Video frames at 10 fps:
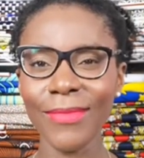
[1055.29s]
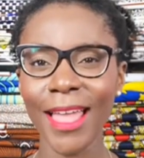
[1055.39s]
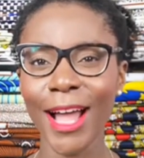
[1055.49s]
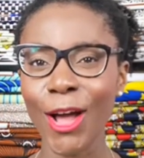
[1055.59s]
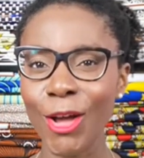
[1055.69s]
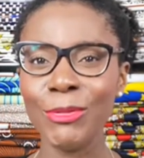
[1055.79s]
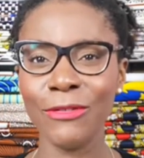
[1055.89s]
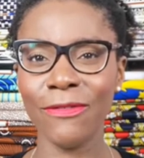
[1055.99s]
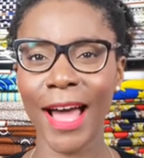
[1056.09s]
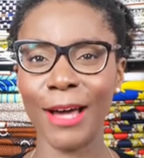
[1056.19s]
I hope you
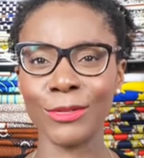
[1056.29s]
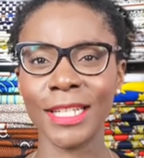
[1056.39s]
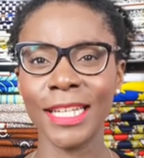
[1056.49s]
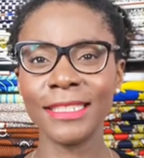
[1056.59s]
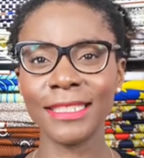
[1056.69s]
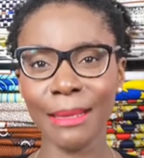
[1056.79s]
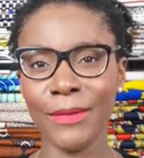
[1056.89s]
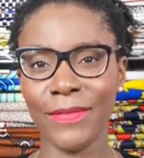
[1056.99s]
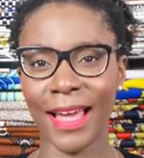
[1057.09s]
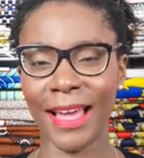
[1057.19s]
found some of
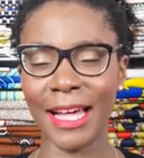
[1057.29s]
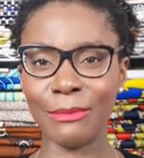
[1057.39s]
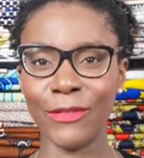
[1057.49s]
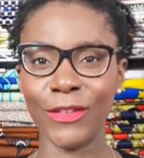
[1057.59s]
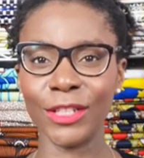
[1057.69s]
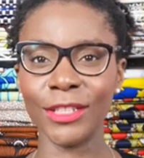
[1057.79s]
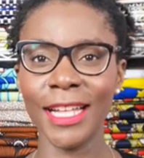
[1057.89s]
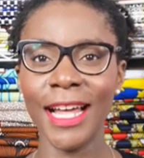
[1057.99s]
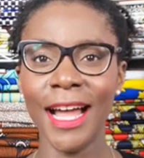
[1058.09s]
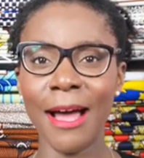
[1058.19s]
that helpful.
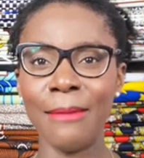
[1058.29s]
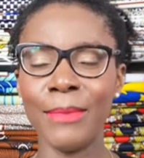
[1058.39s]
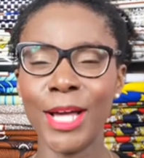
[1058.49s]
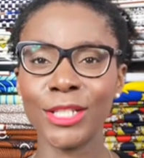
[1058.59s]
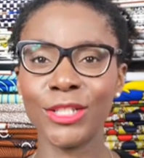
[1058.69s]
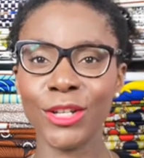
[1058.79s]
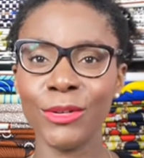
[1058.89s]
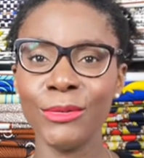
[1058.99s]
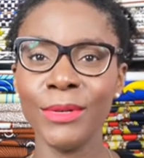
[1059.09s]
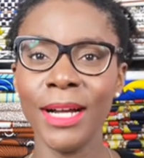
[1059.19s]
Um,
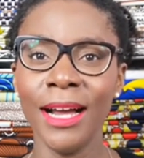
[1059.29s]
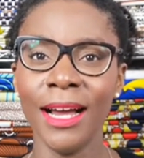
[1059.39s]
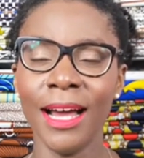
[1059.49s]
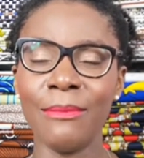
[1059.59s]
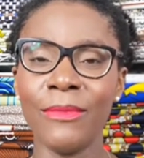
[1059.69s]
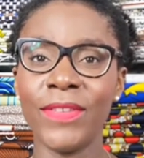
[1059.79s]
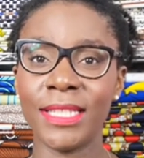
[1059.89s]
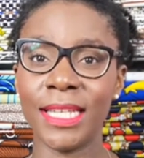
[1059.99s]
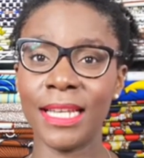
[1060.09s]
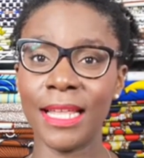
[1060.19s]
do um,
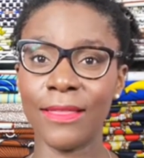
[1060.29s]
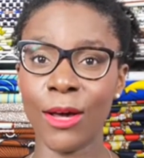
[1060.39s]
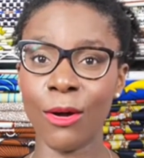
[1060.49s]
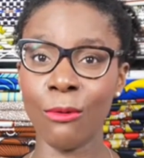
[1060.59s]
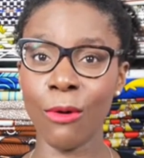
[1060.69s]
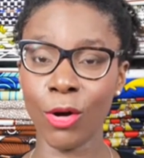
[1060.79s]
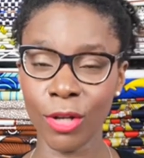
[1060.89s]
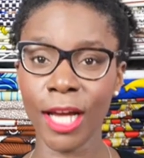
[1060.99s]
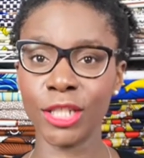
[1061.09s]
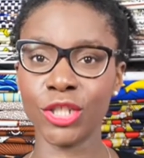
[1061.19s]
visit the
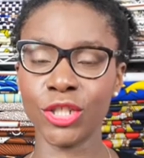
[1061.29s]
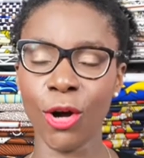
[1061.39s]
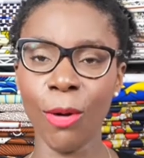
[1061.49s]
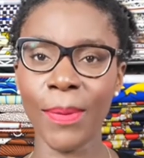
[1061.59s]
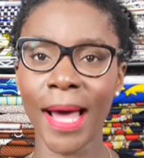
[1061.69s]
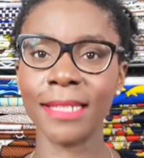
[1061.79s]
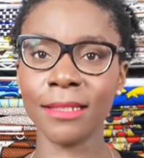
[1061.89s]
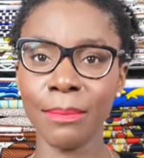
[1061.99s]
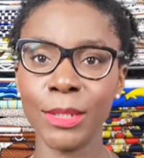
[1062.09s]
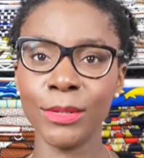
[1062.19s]
online shop at
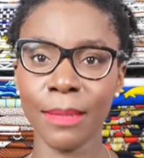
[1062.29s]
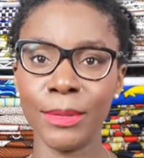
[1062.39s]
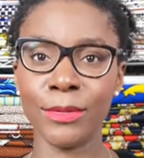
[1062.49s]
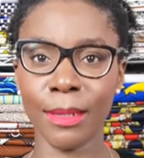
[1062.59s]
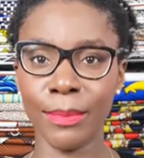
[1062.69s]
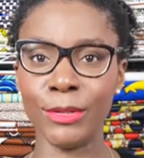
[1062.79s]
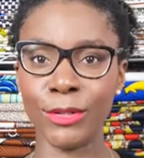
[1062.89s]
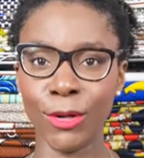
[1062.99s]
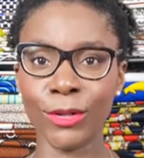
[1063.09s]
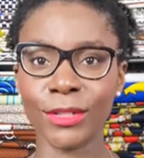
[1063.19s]

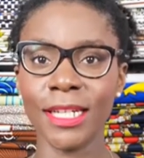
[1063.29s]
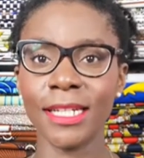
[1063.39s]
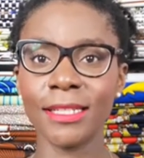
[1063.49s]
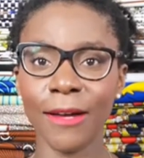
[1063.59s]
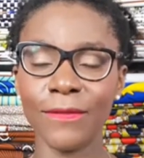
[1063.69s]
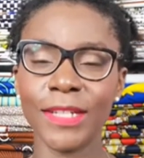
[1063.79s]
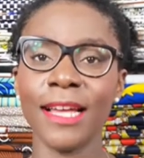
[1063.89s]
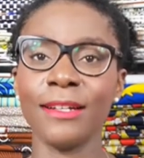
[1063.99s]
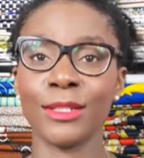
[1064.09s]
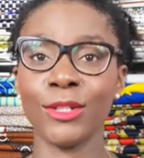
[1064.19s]

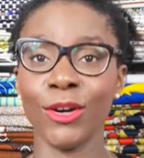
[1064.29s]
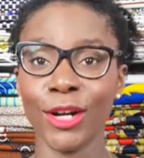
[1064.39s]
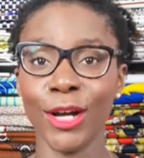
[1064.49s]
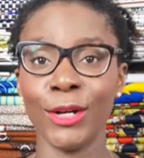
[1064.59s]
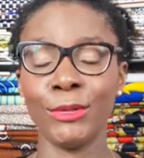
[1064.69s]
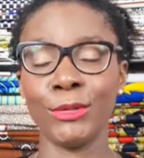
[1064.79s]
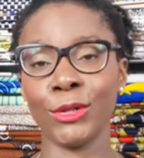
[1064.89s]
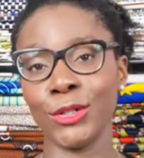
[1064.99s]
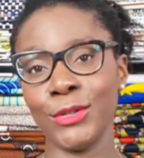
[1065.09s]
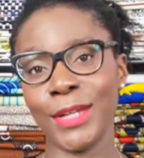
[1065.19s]

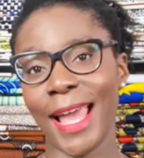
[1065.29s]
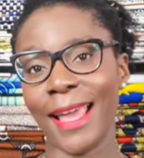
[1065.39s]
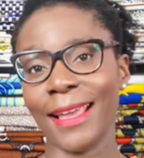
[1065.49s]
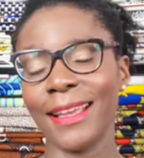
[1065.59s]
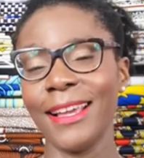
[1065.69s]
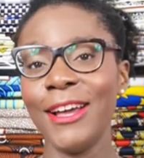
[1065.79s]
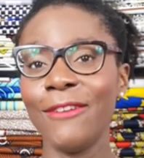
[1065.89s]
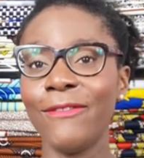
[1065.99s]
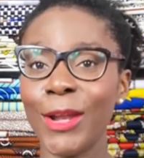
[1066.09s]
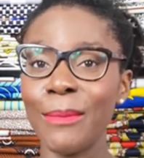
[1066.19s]
www.dovetailed.co.uk.
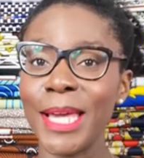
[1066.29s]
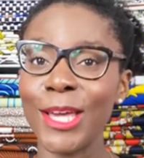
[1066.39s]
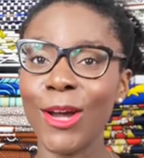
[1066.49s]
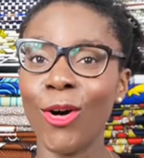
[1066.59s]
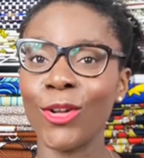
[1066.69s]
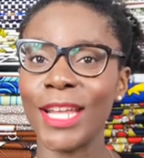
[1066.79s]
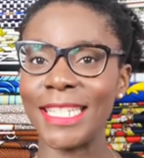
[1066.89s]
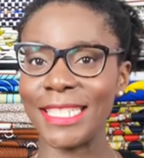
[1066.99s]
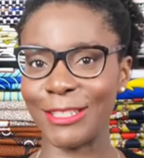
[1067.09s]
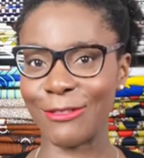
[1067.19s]
Follow me on
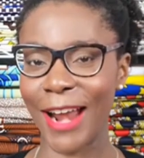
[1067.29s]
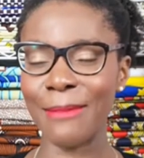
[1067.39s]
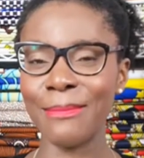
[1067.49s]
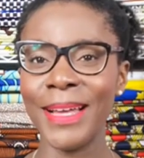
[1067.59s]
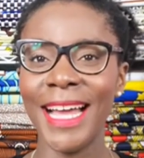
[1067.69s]
Instagram.